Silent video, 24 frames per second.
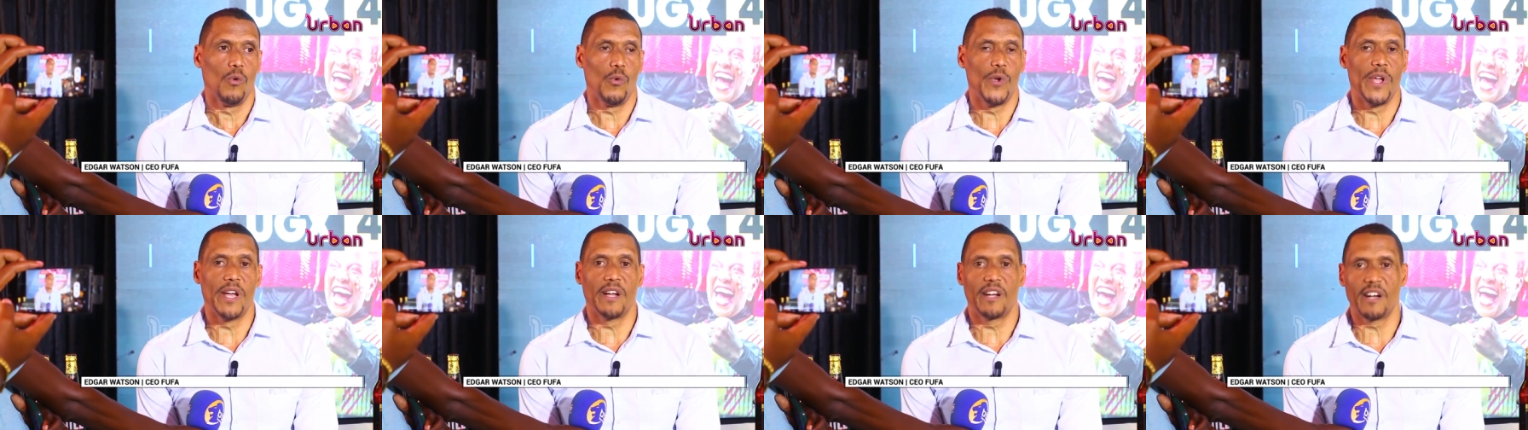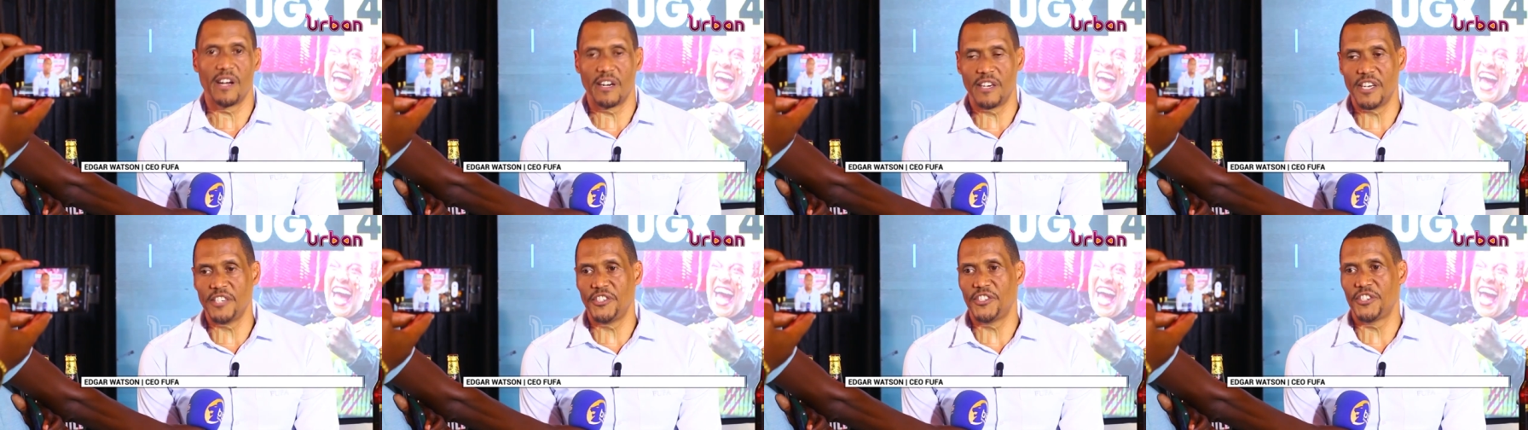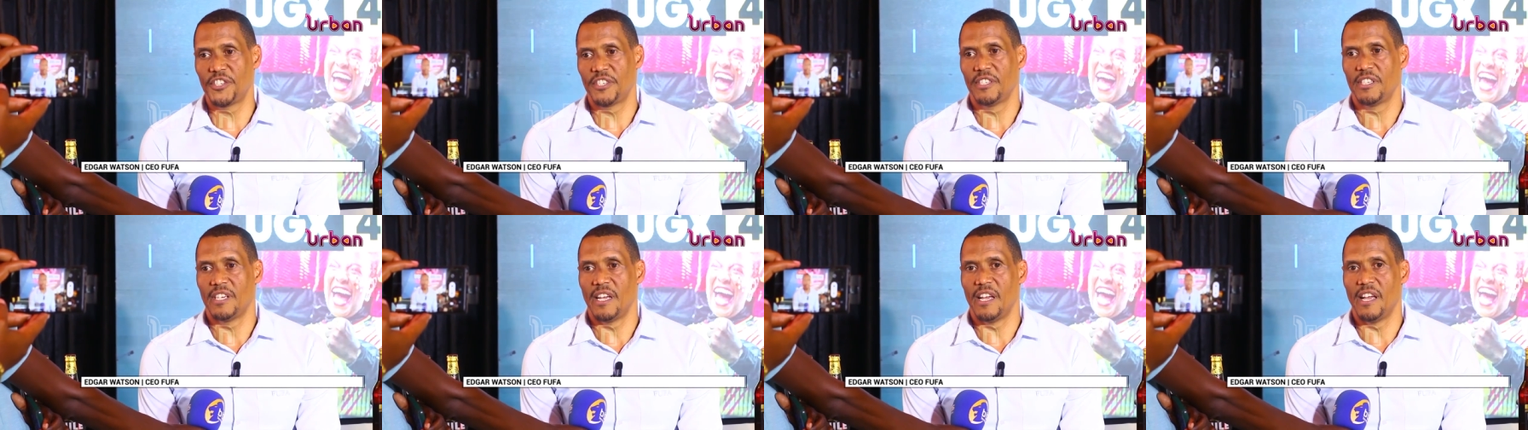we
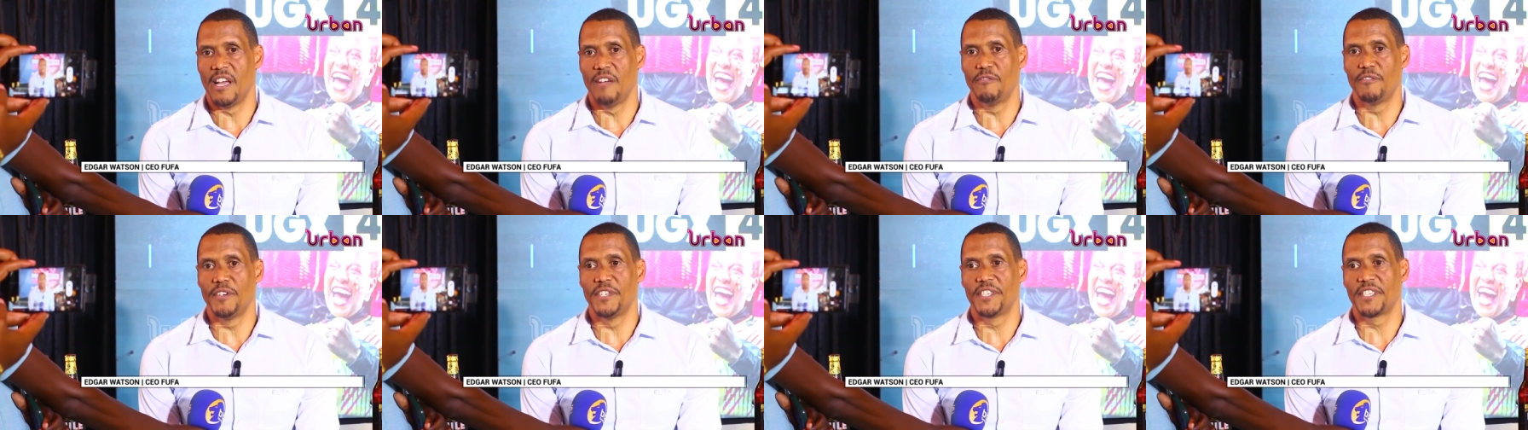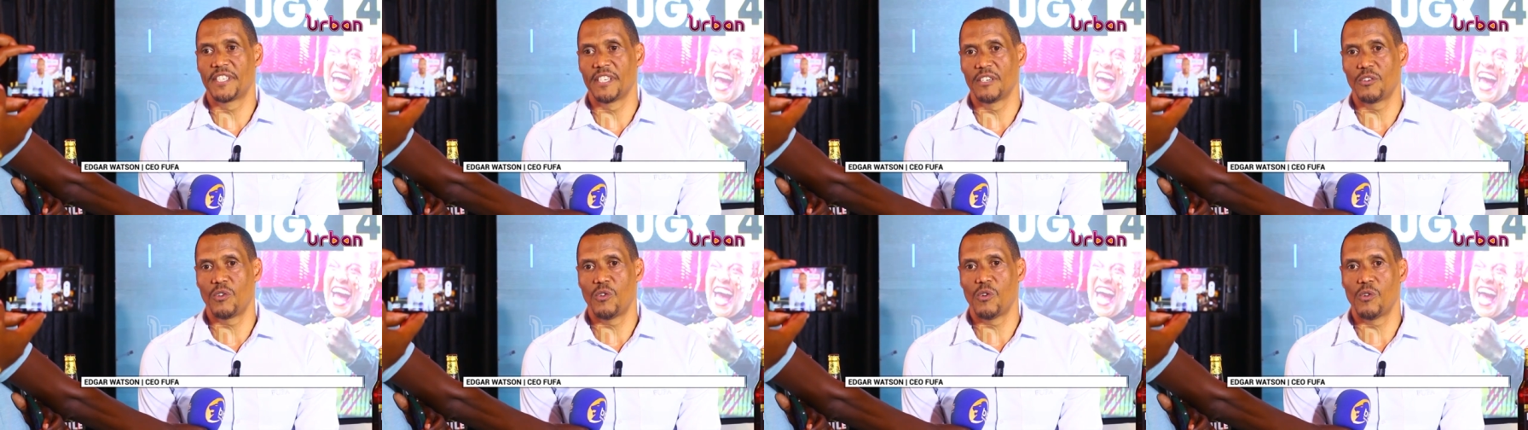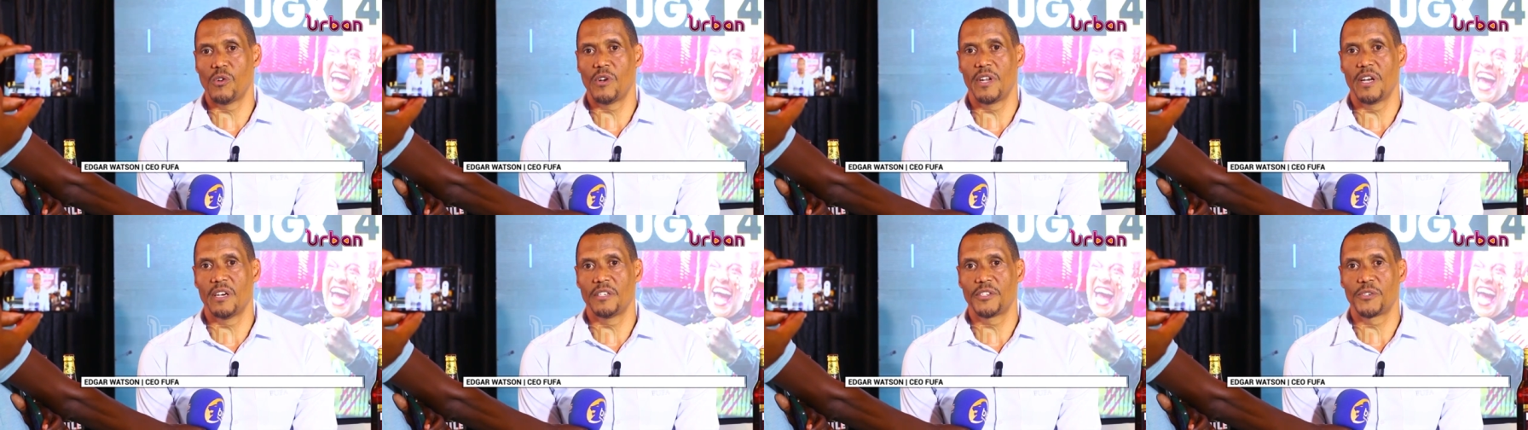encourage every
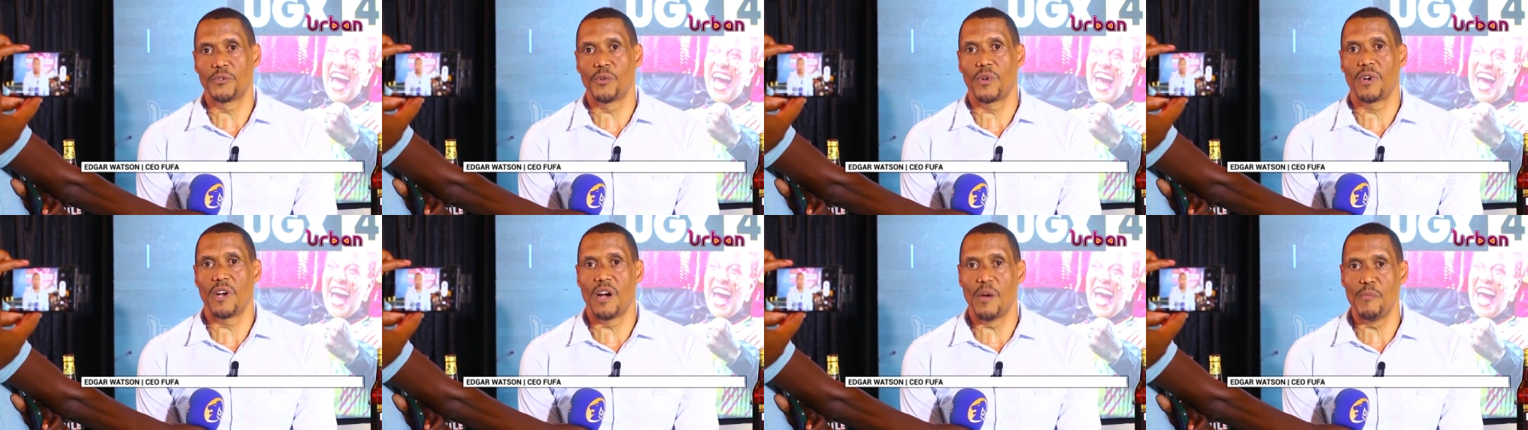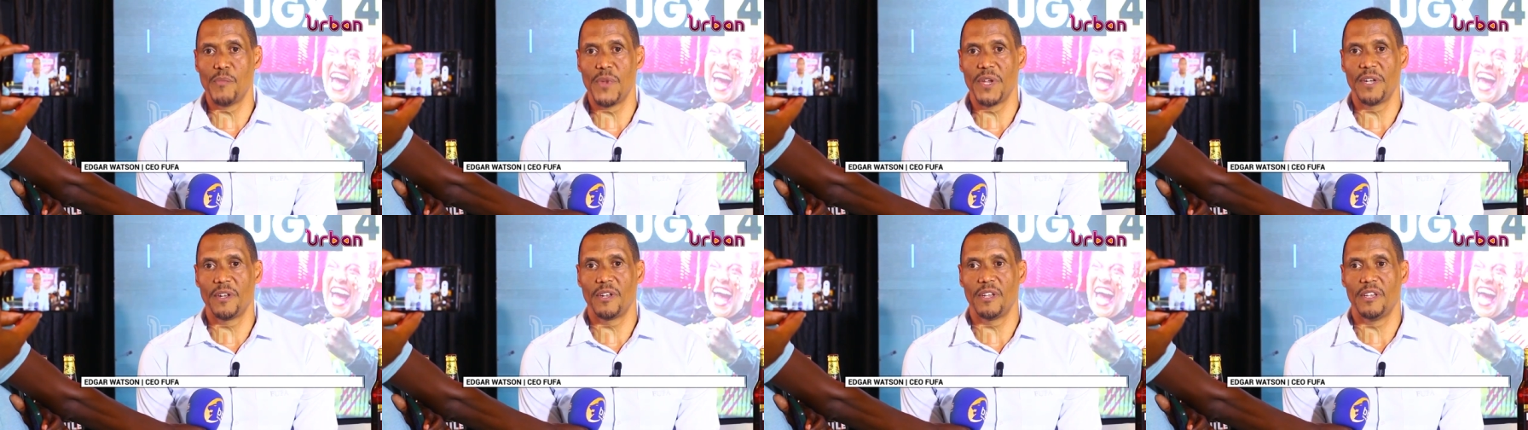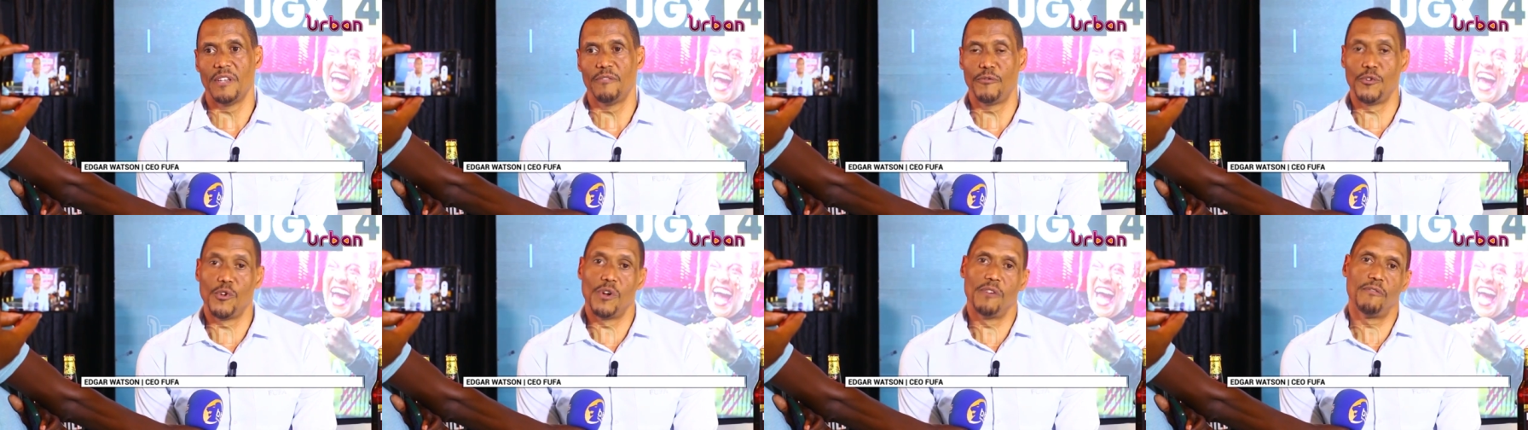stakeholder to come in
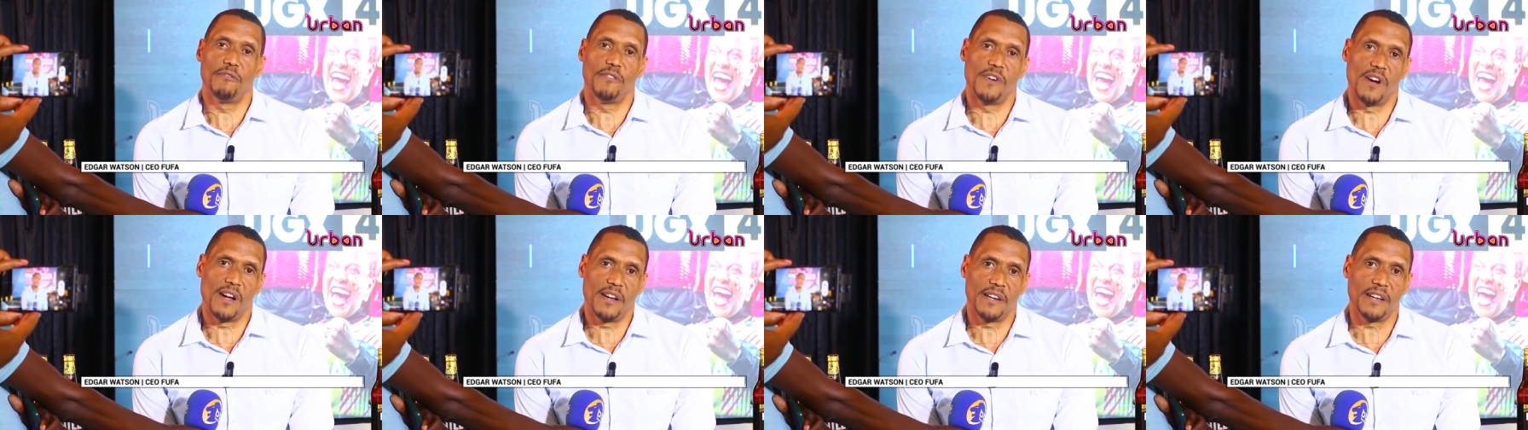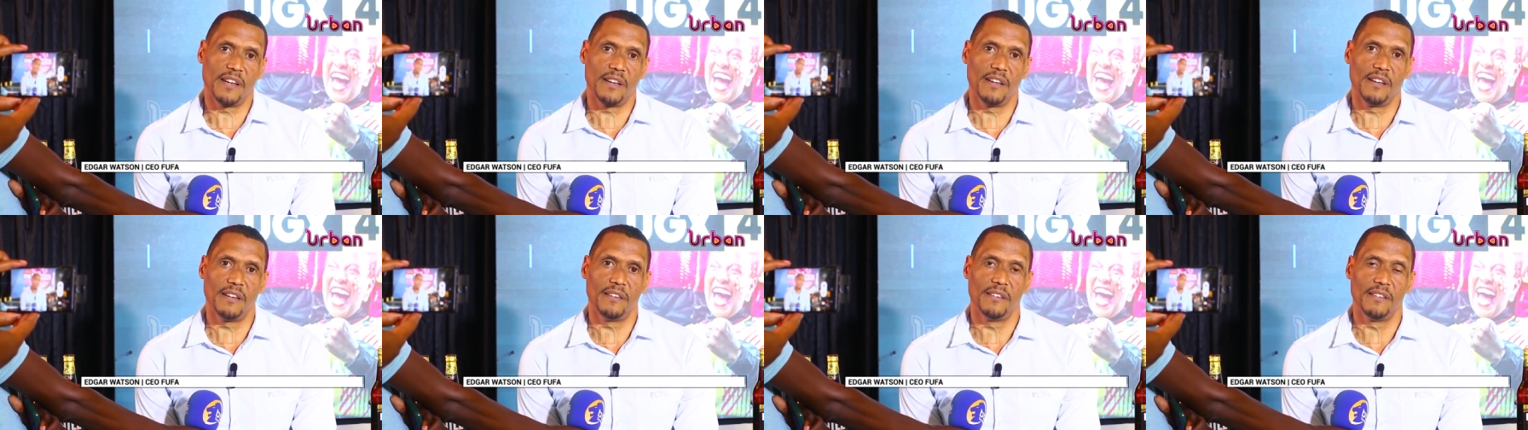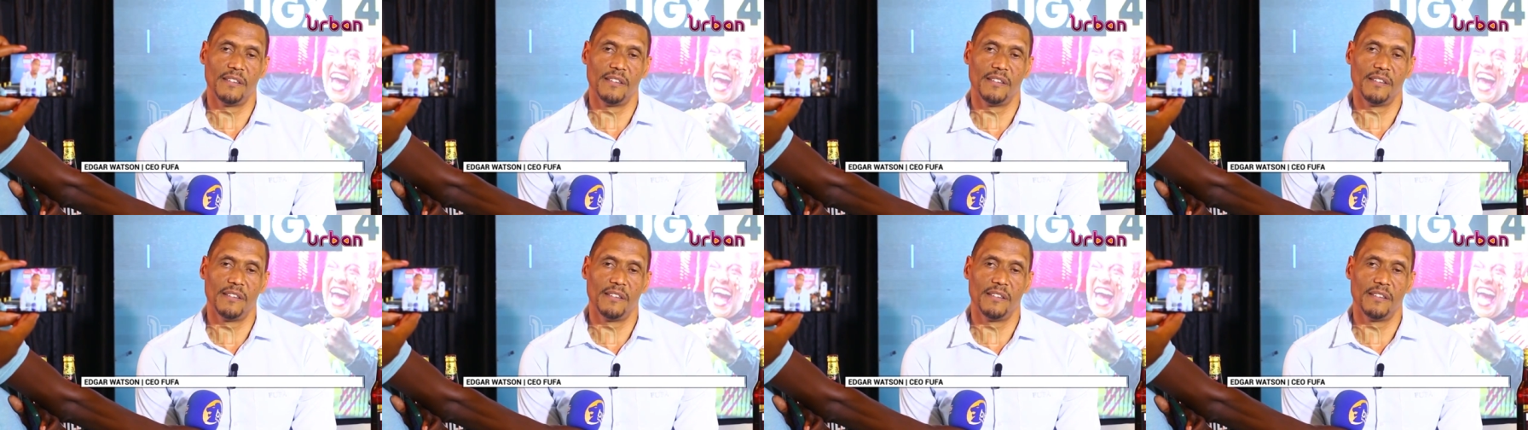if you're a fan,